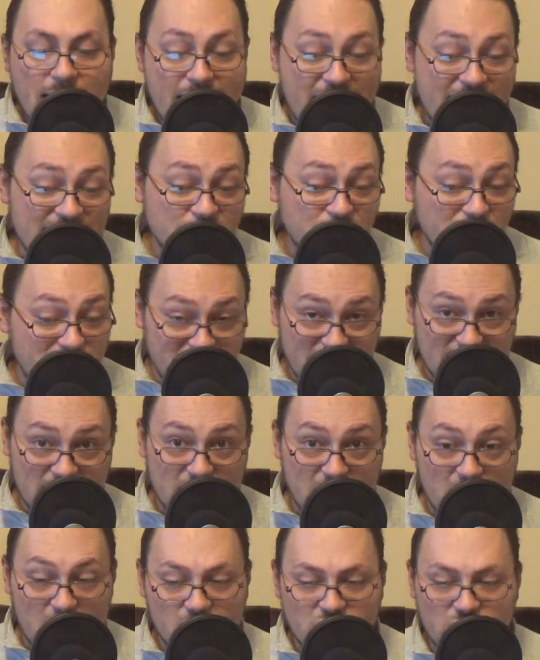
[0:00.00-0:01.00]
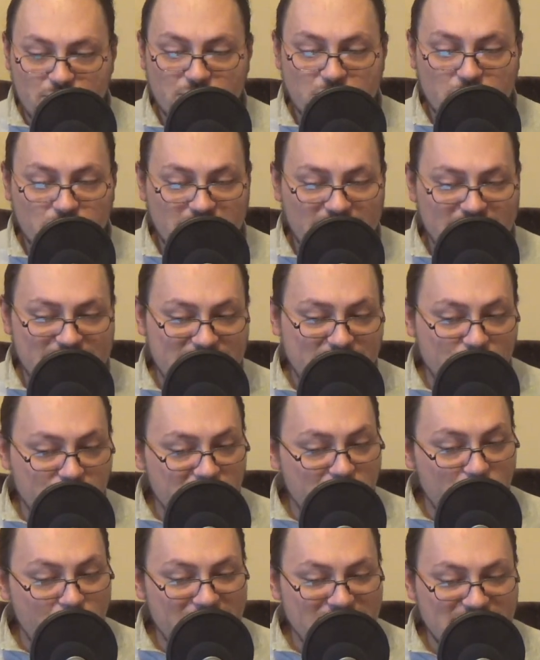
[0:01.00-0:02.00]
As with any large protest, the
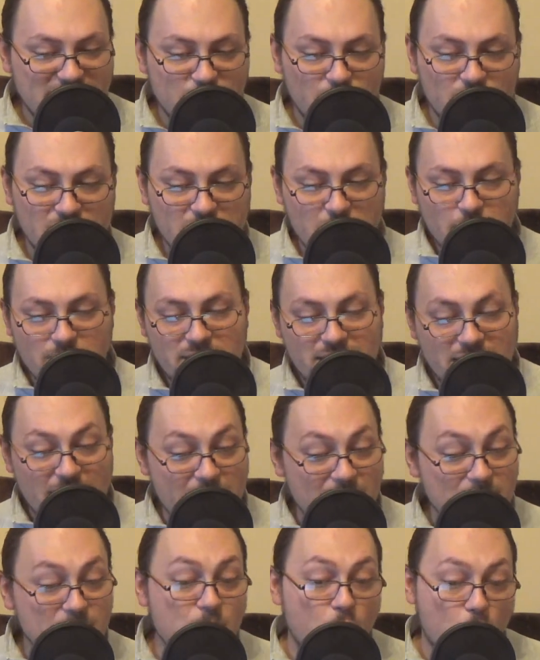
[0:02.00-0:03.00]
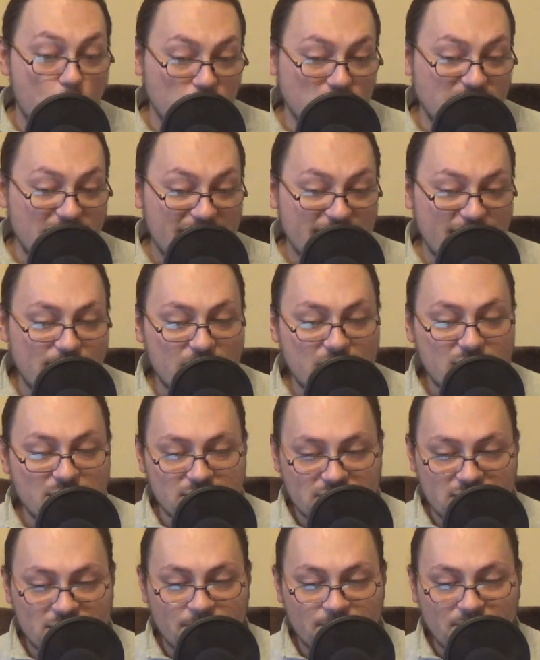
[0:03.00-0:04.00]
requests also became more
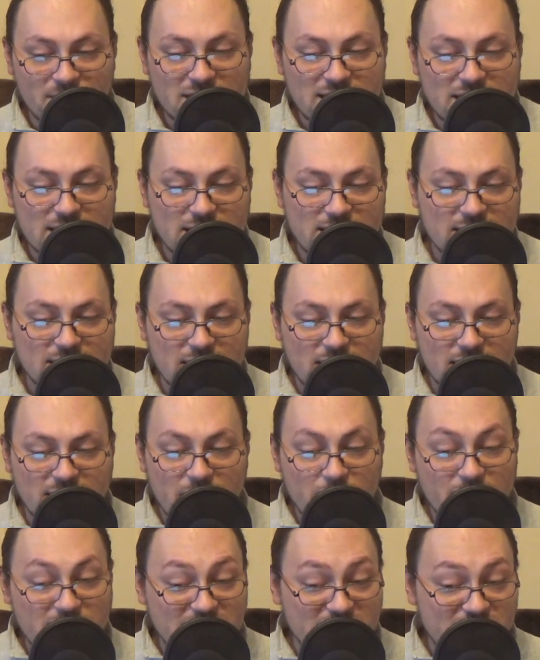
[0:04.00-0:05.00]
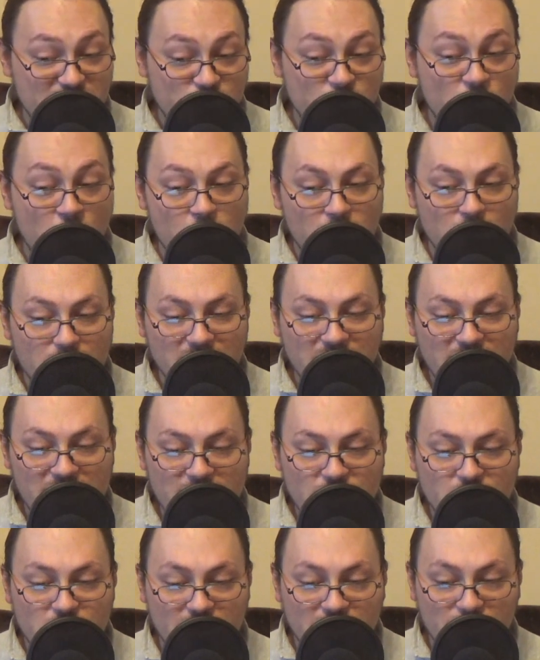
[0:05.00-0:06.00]
diverse. There is a strong
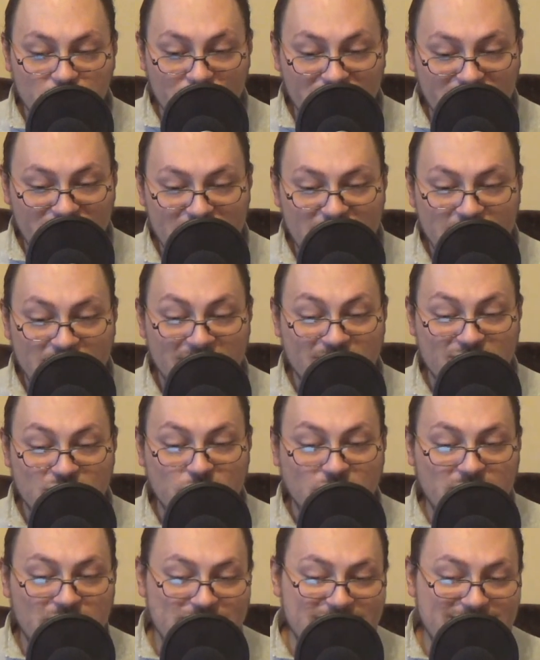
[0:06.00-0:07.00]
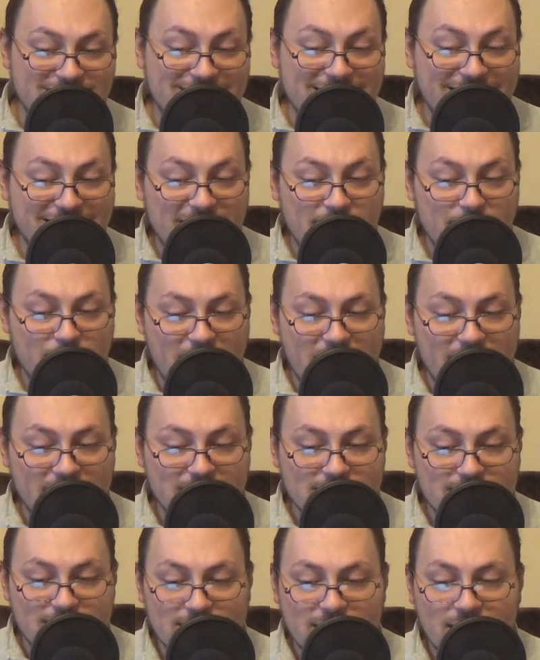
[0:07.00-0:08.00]
contingent within the protests that
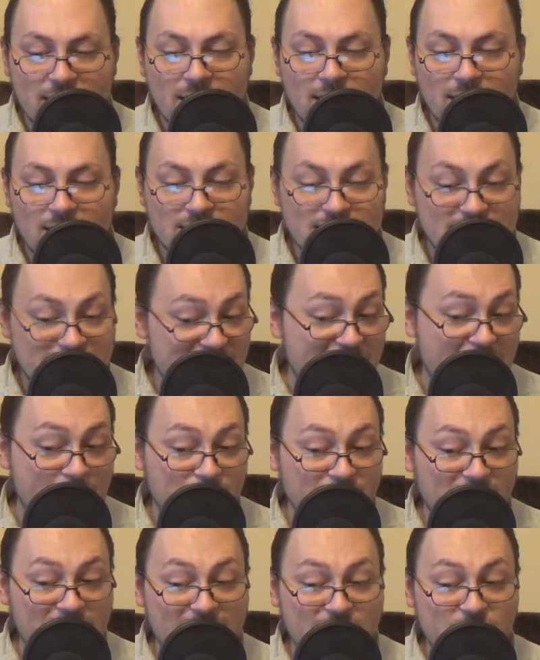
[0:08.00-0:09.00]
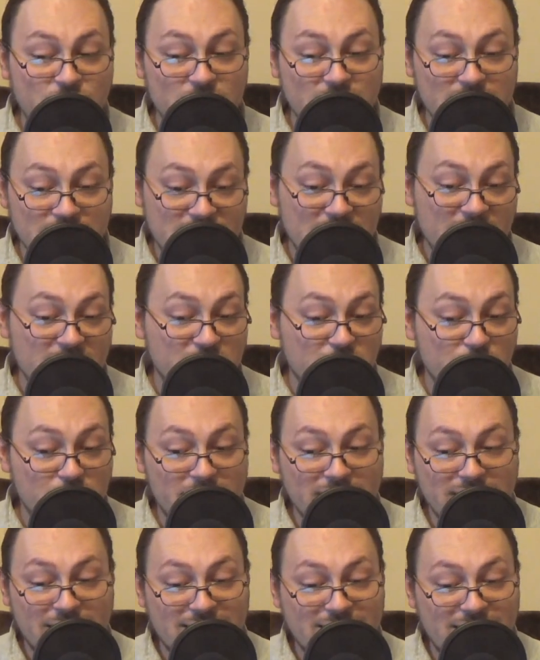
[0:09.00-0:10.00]
demands snap elections,
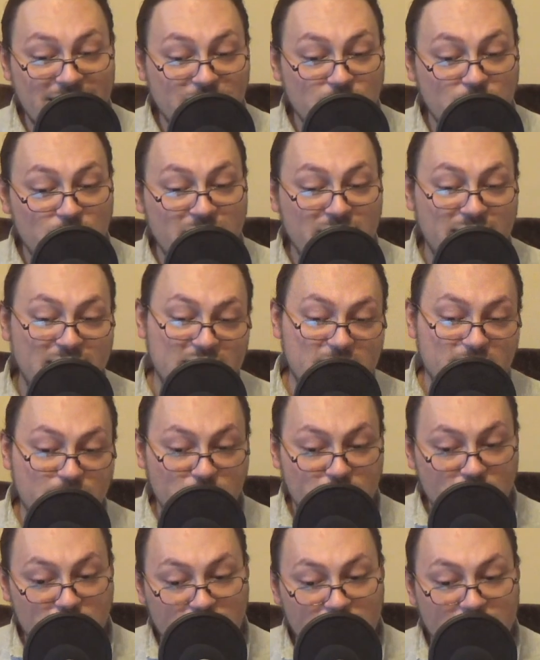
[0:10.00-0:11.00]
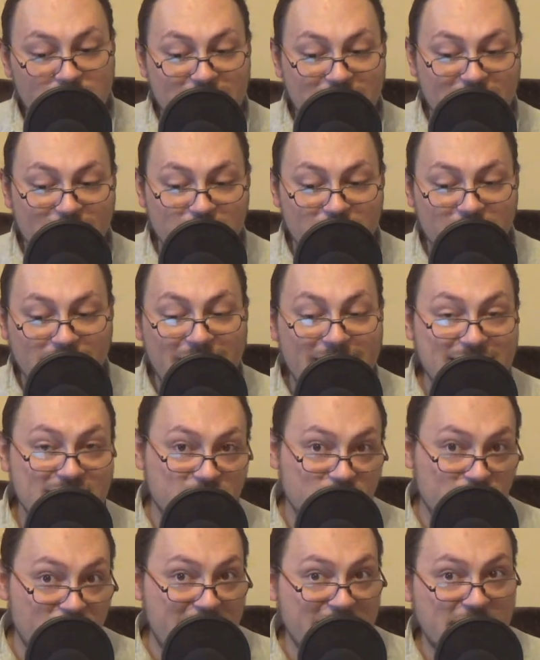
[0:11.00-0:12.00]
arguing that not only this particular government
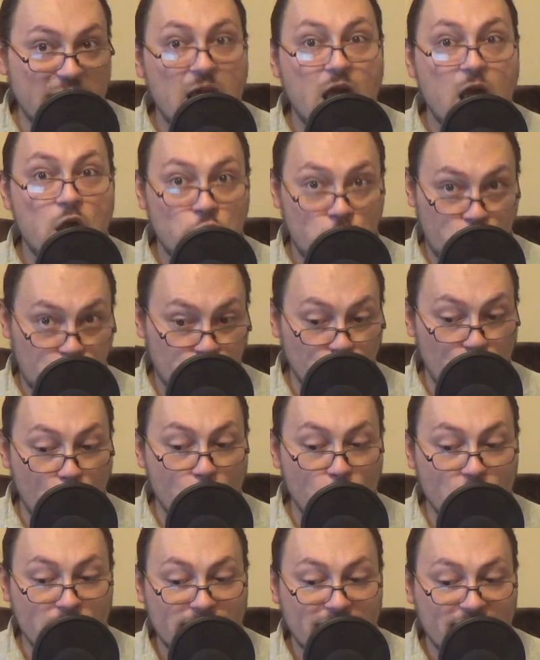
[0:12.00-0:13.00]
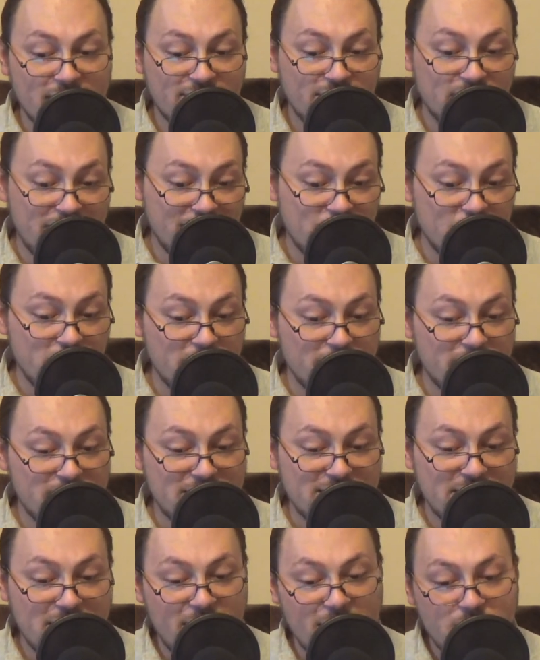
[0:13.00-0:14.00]
has ran short of
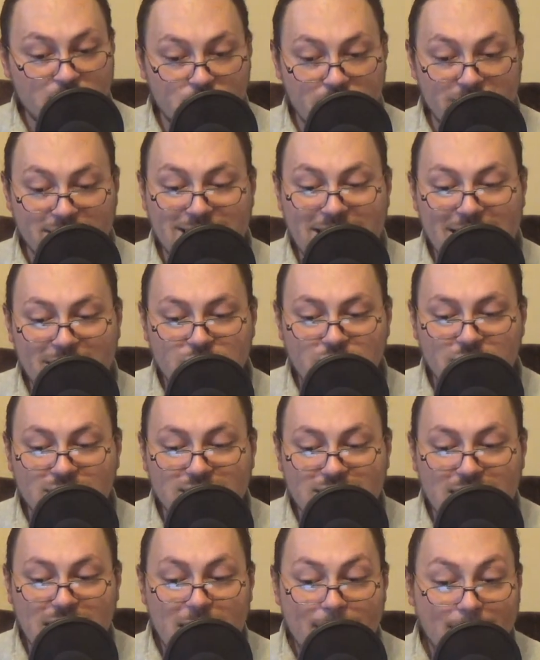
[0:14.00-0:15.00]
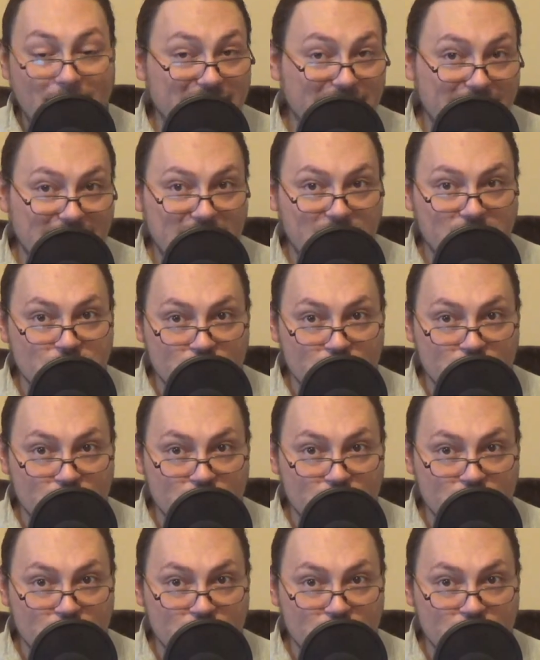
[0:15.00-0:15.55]
legitimacy through its actions, but that the